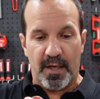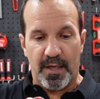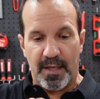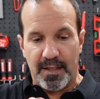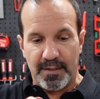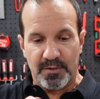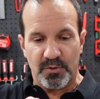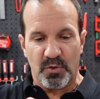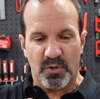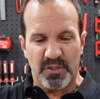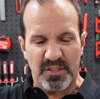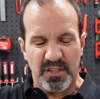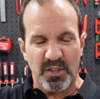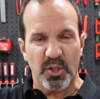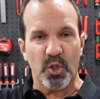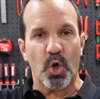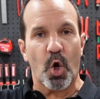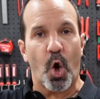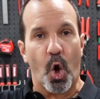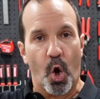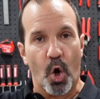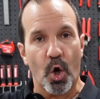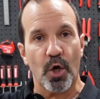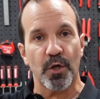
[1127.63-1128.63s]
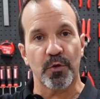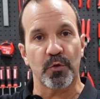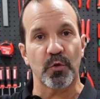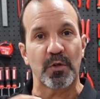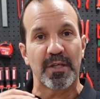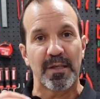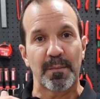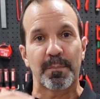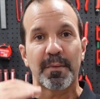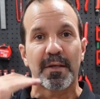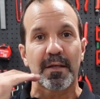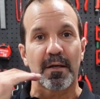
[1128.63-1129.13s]
So it's a little hard to
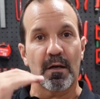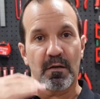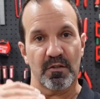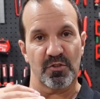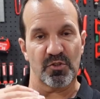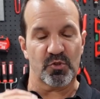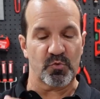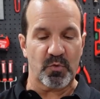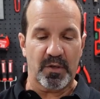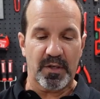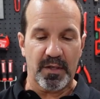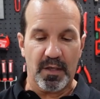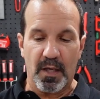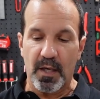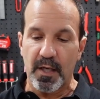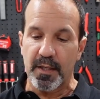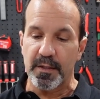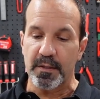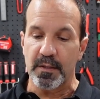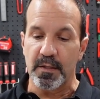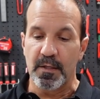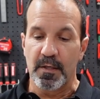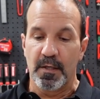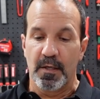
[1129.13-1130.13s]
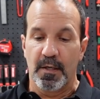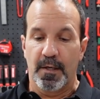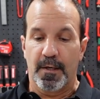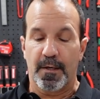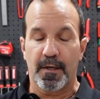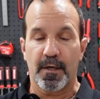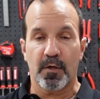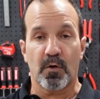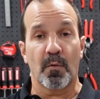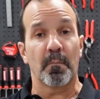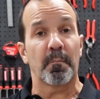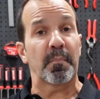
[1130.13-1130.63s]
keep it on a straight line
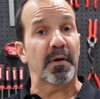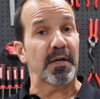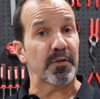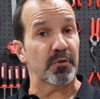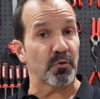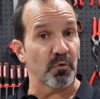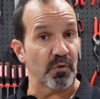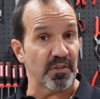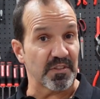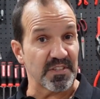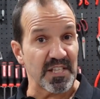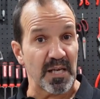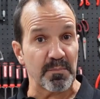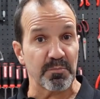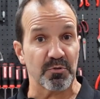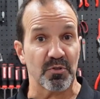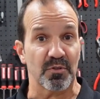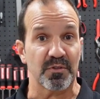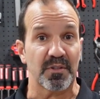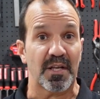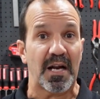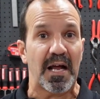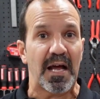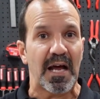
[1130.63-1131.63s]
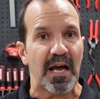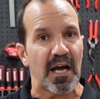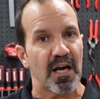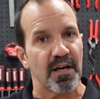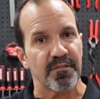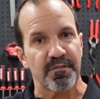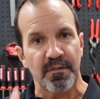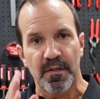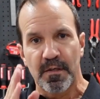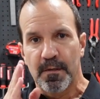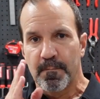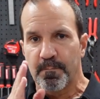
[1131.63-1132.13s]
compared to the Samsung that I
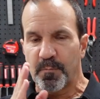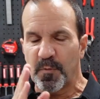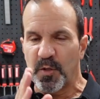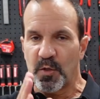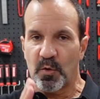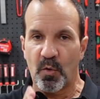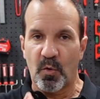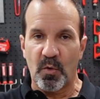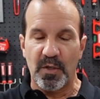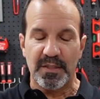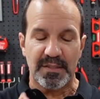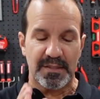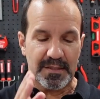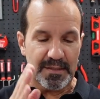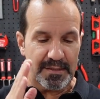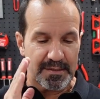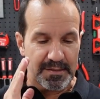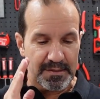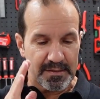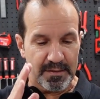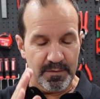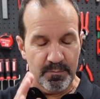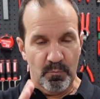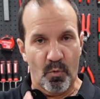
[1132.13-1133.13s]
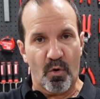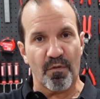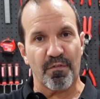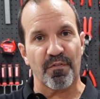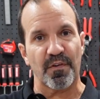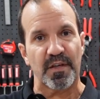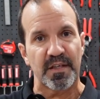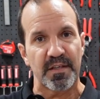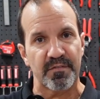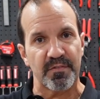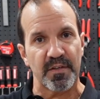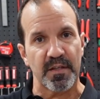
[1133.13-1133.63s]
have. You know, it's more
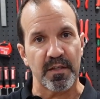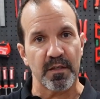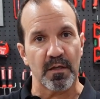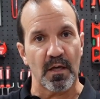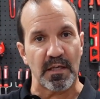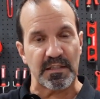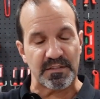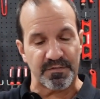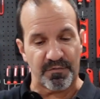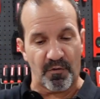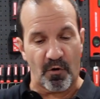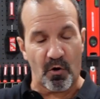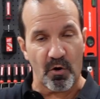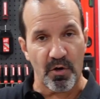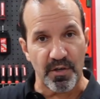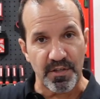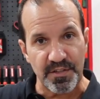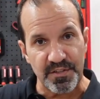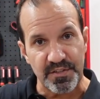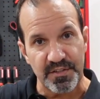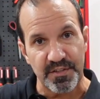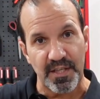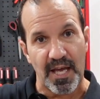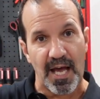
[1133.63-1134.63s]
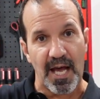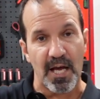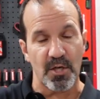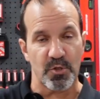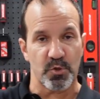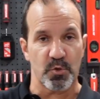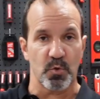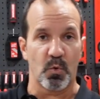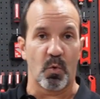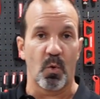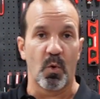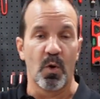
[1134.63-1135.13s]
forgiving as far as the
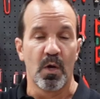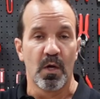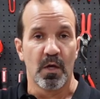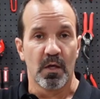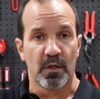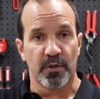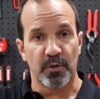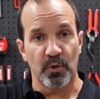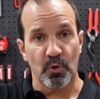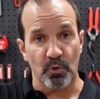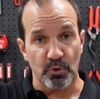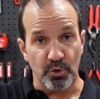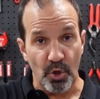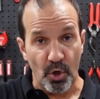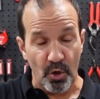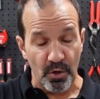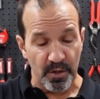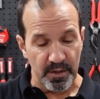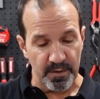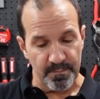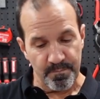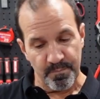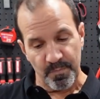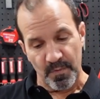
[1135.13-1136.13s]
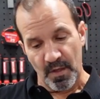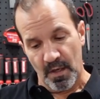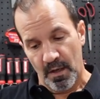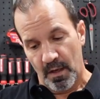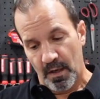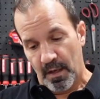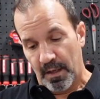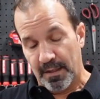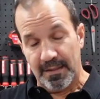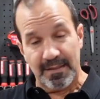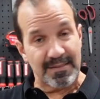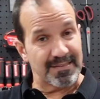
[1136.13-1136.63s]
actual, you know, turning.
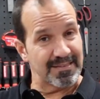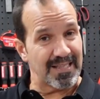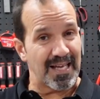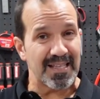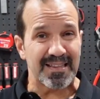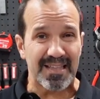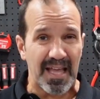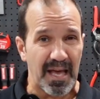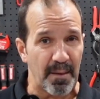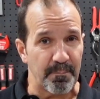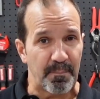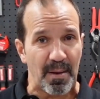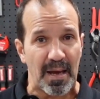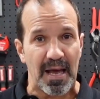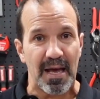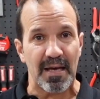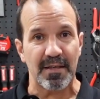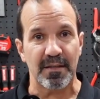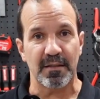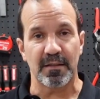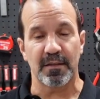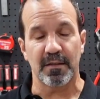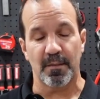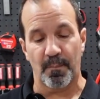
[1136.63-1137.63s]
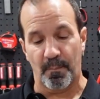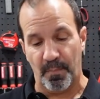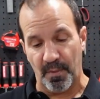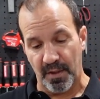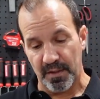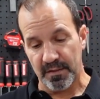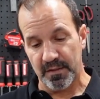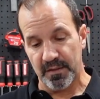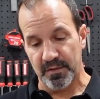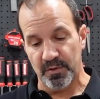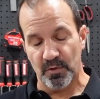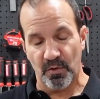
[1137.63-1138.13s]
It's not that bad,
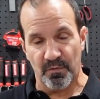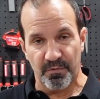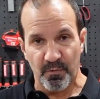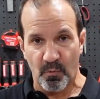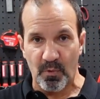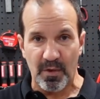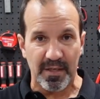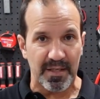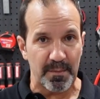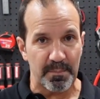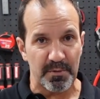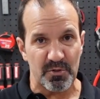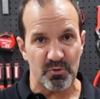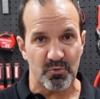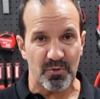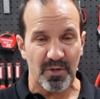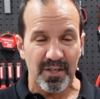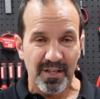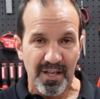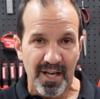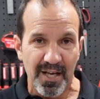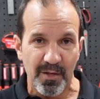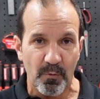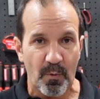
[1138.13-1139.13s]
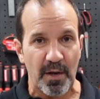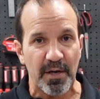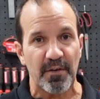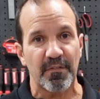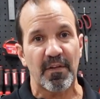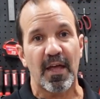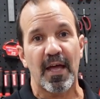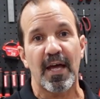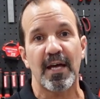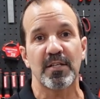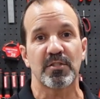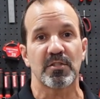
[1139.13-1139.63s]
but, you know, if you want to keep a straight line right on
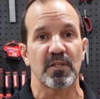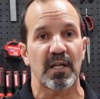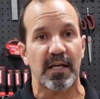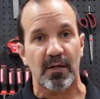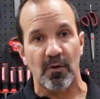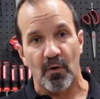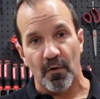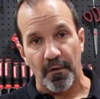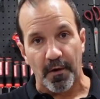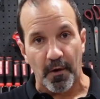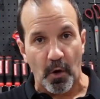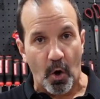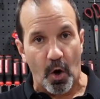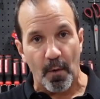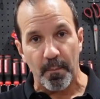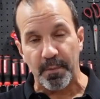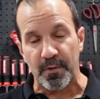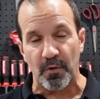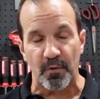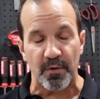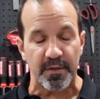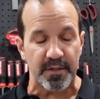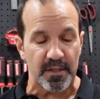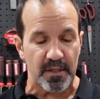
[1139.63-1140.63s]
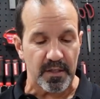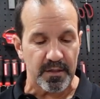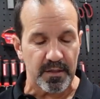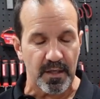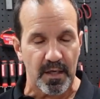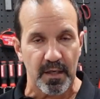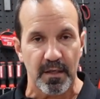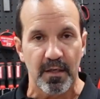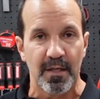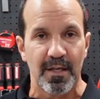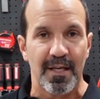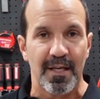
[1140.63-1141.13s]
the edge, like on a carpet or anything like
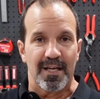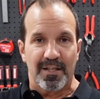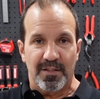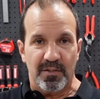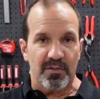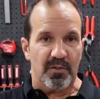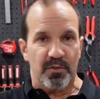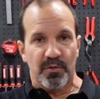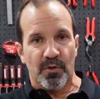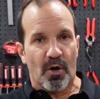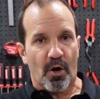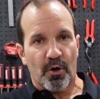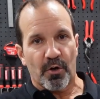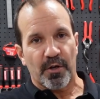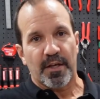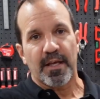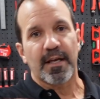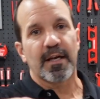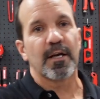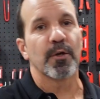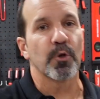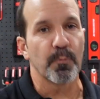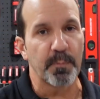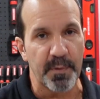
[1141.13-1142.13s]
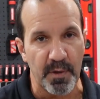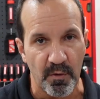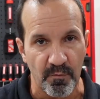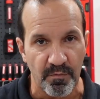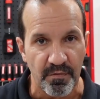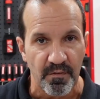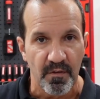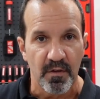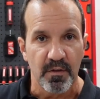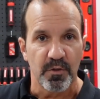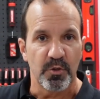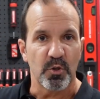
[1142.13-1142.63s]
that, you know, you are going to get a little bit
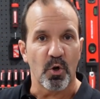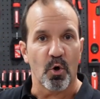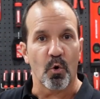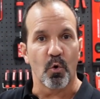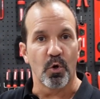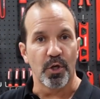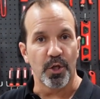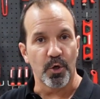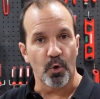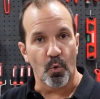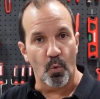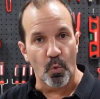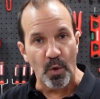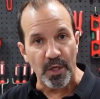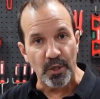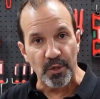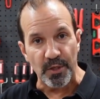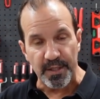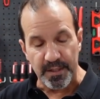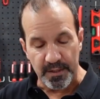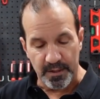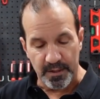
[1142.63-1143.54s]
of, you know, a little wiggly.